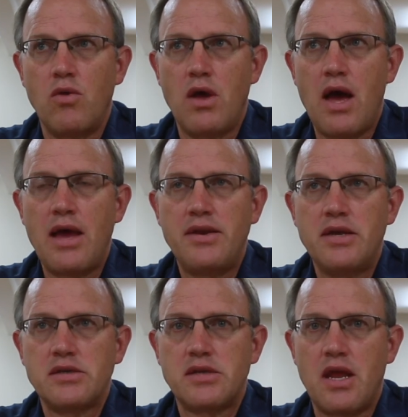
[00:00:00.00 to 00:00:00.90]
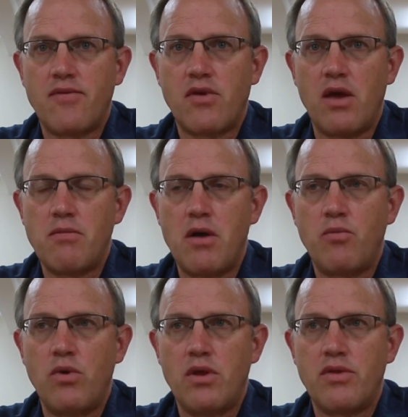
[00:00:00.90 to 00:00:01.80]
the ideas that I've come
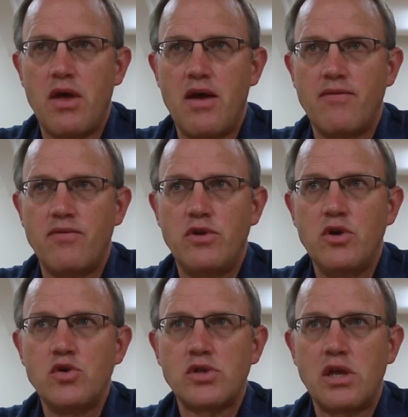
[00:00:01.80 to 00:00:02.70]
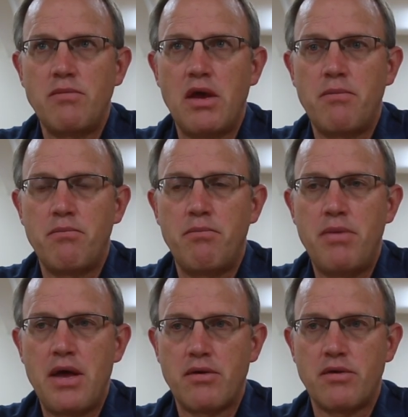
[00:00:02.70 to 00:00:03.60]
up with have usually been
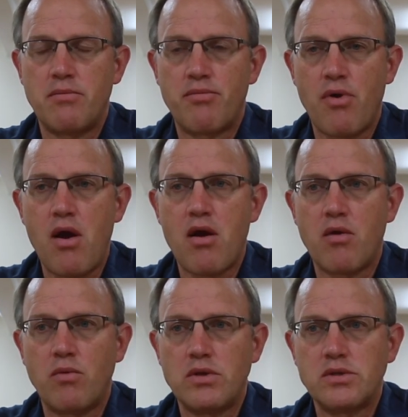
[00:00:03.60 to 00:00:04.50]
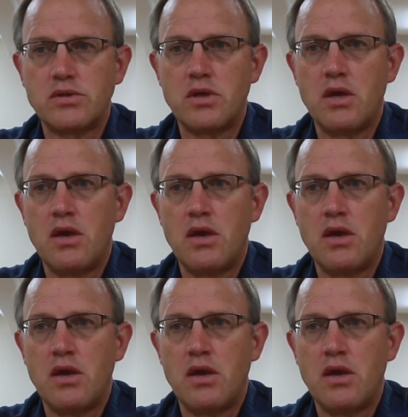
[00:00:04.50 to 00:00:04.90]
better than prior ones.